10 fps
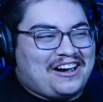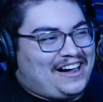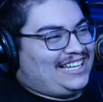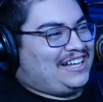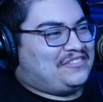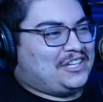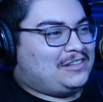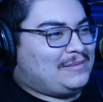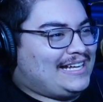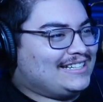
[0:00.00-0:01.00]
stay oh, I love out this,
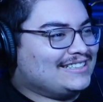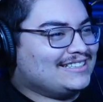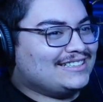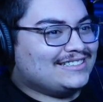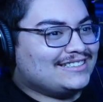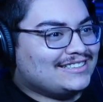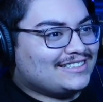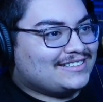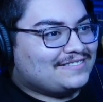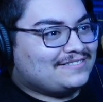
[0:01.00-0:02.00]
of man. My head.
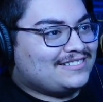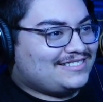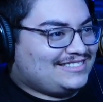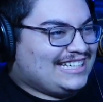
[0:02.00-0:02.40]
I